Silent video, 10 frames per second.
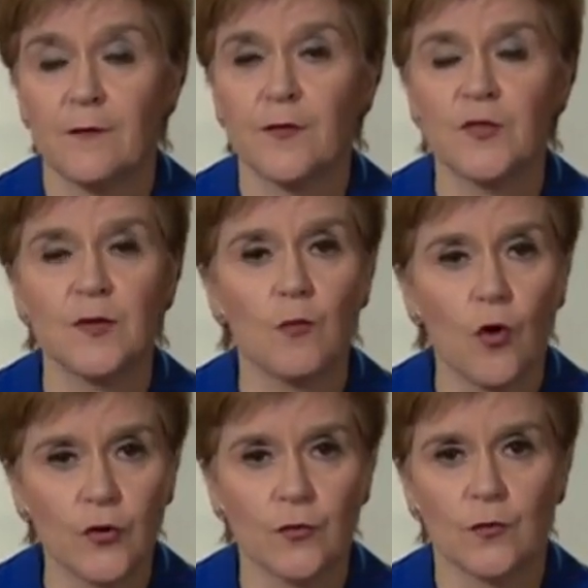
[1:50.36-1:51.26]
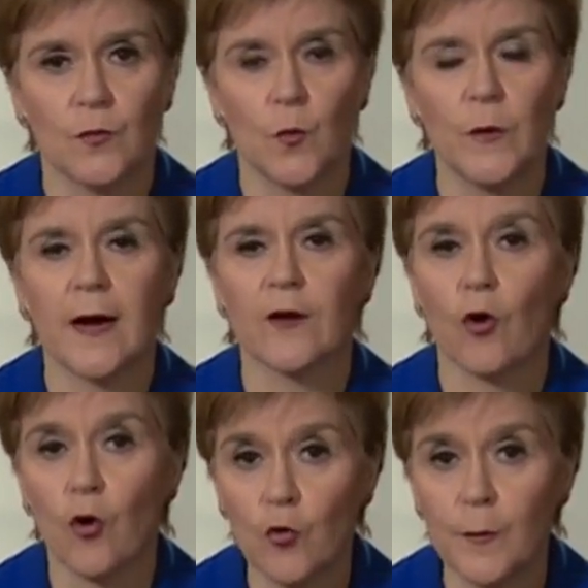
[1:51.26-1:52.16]
And from tomorrow, we
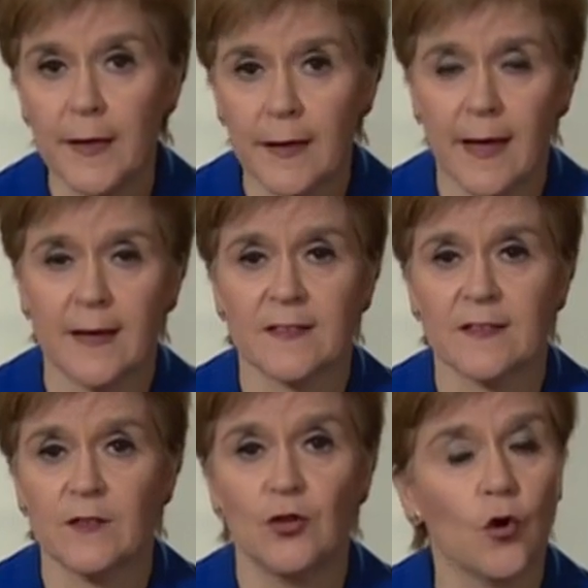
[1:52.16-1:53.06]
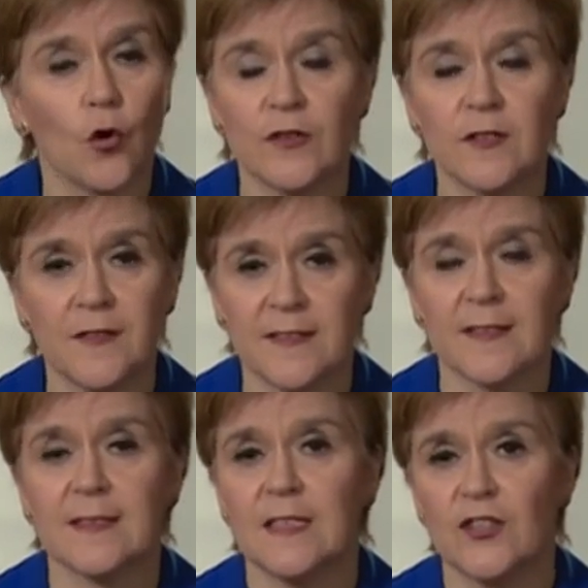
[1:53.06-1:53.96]
are all being asked not to
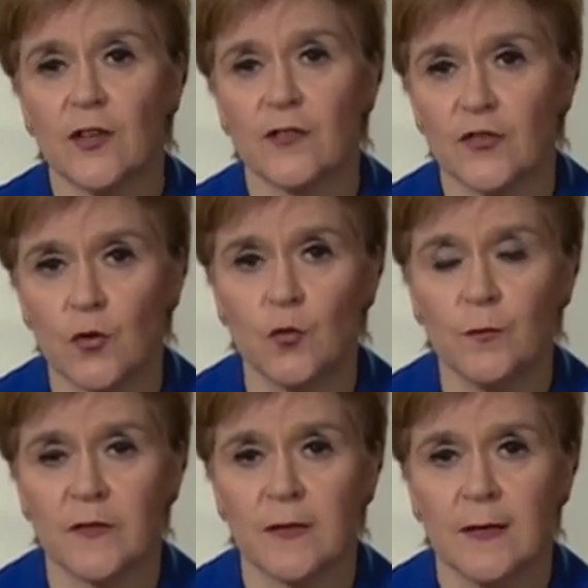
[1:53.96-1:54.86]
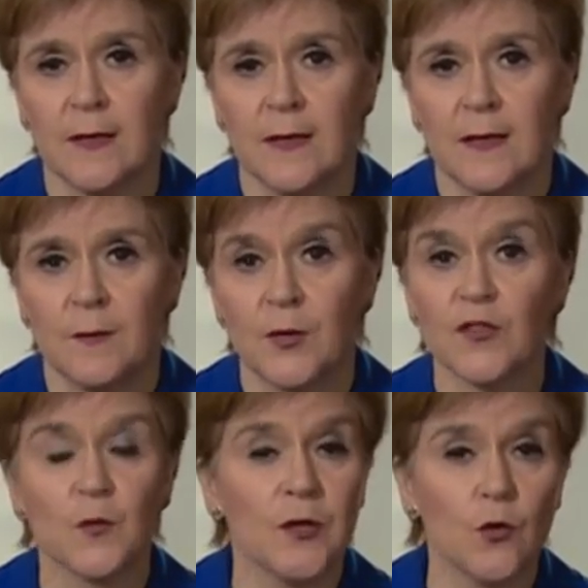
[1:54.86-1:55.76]
visit each other's homes,
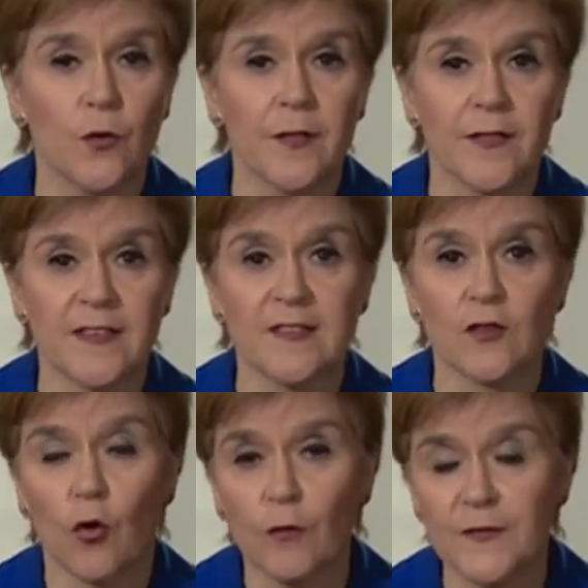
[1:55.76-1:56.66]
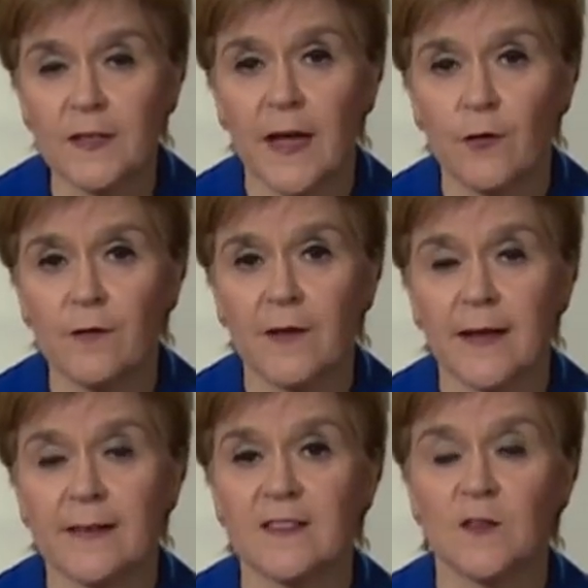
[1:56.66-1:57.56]
because we know that this is often how the
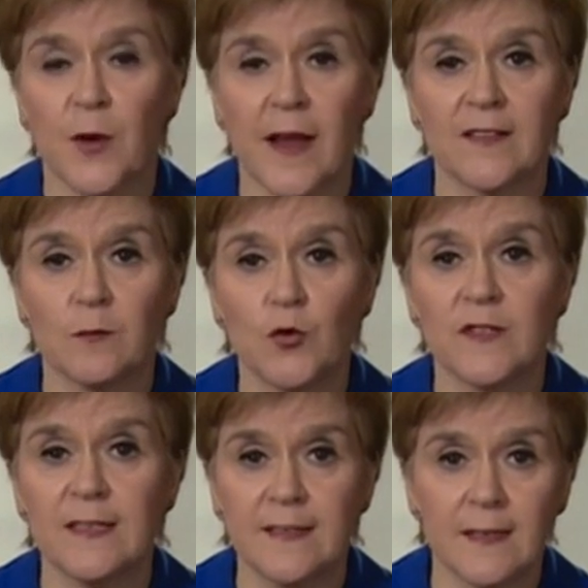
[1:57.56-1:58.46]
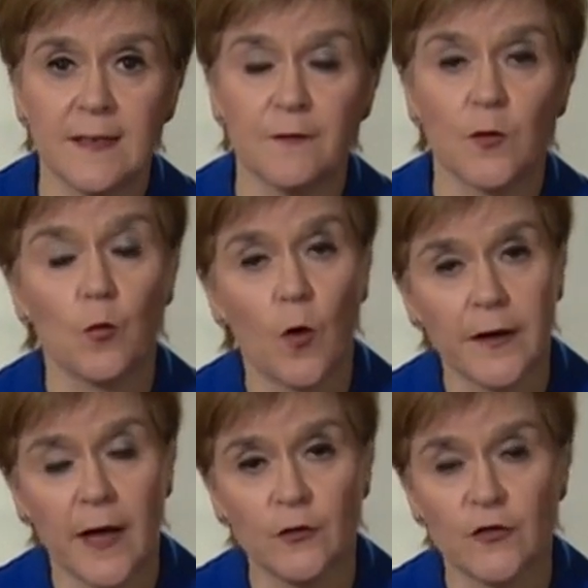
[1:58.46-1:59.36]
virus spreads most easily from
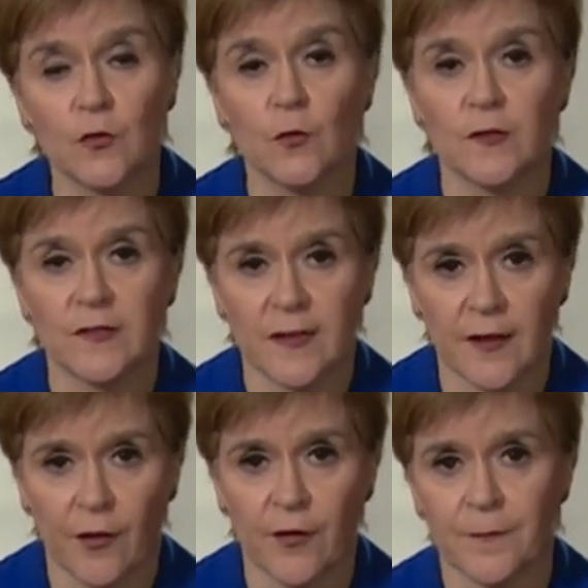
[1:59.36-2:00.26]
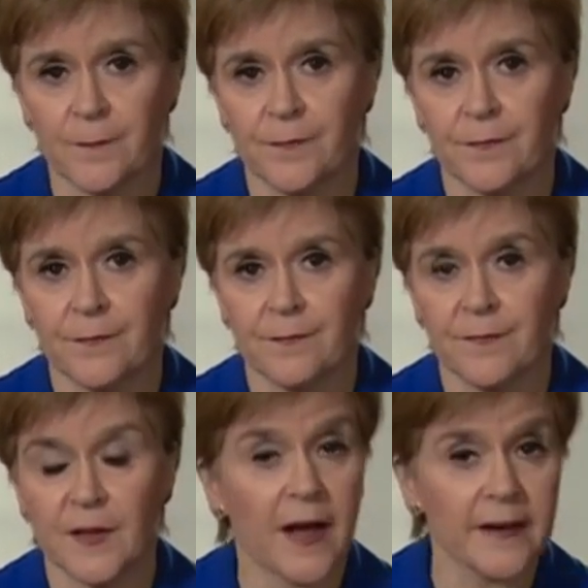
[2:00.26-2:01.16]
one household to another.
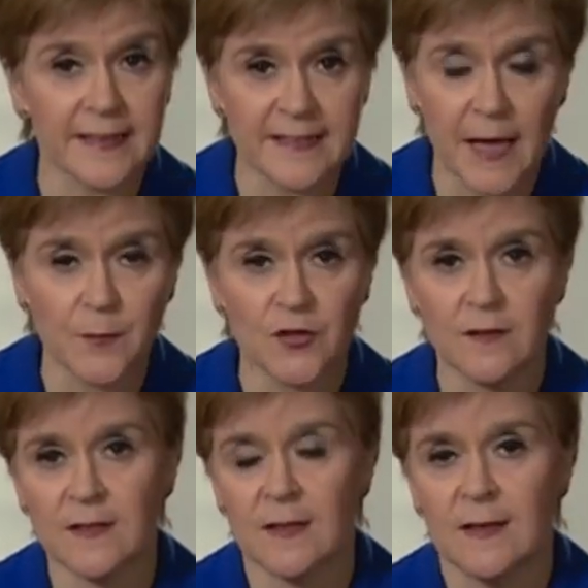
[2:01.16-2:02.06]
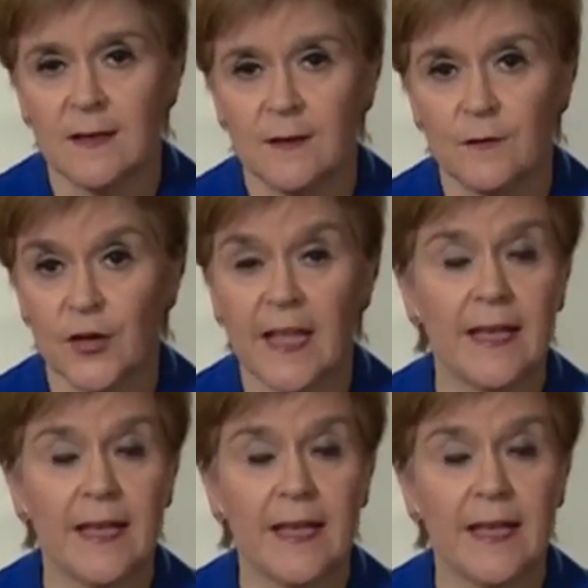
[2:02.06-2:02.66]
There are exceptions for